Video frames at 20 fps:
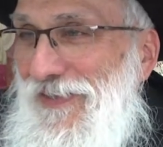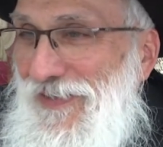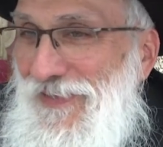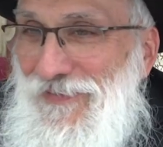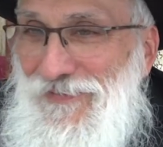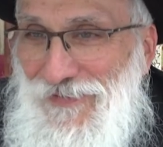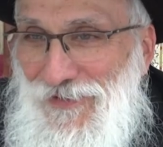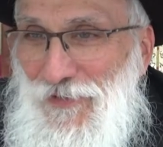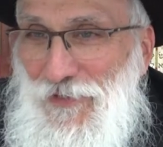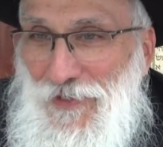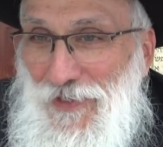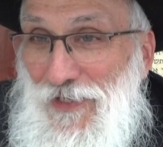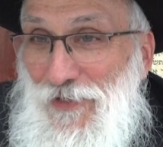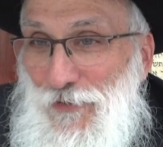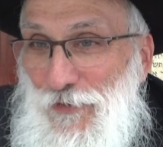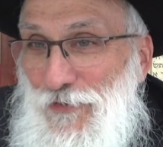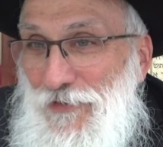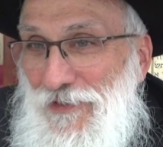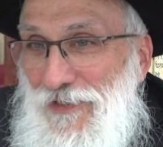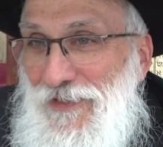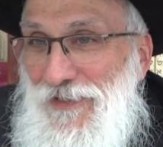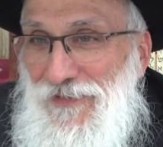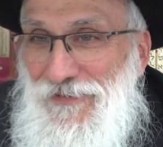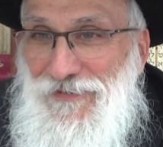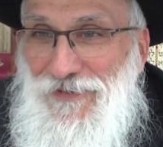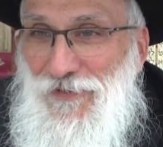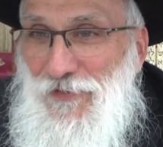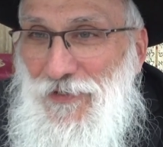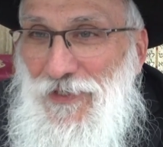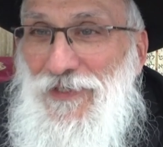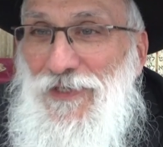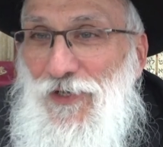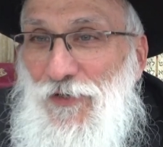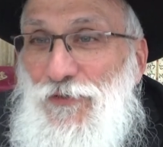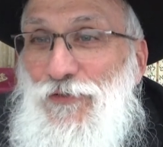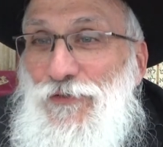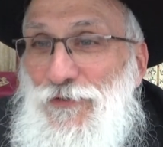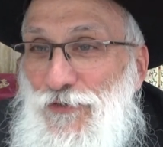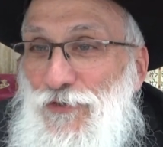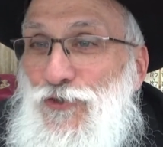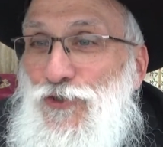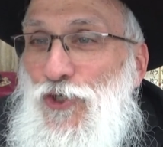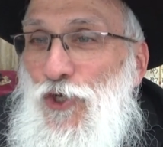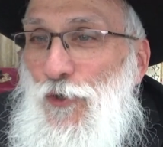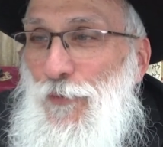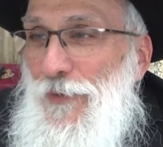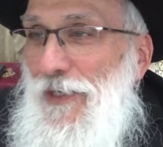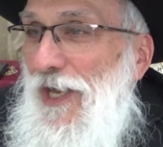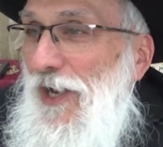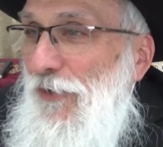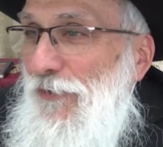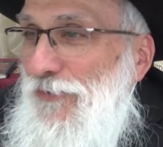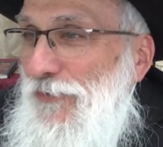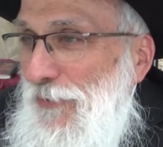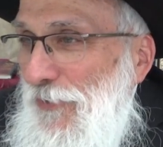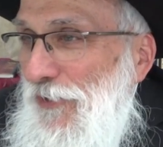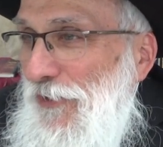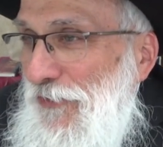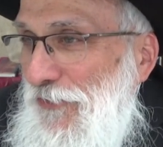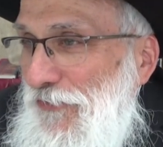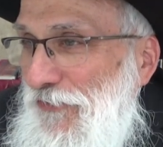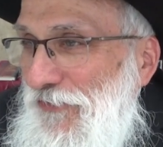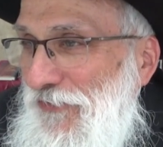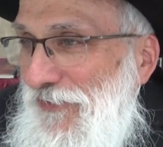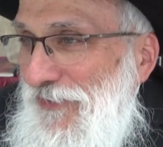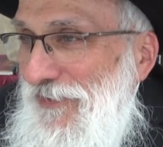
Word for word: I said, okay, I looked at it and said, okay, now show me how it works.